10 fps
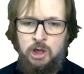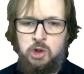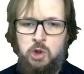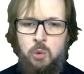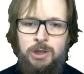
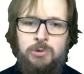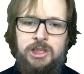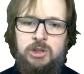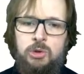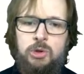So what we
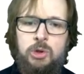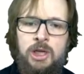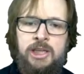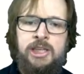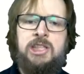need to
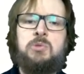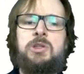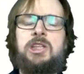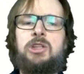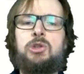do is
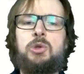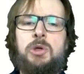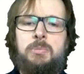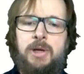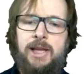we need to
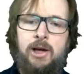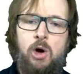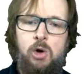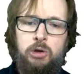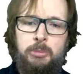replay
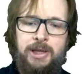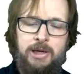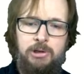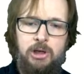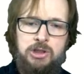all the
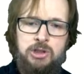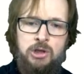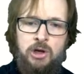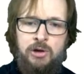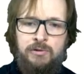binary
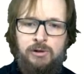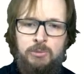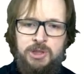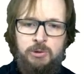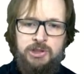logs
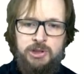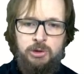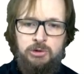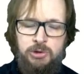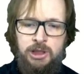from
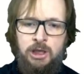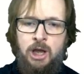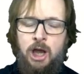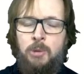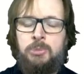003
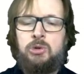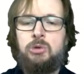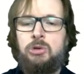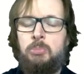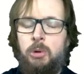up
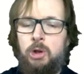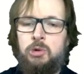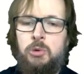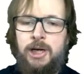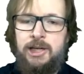to the
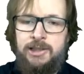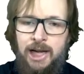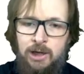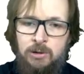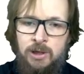point we are
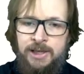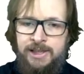now.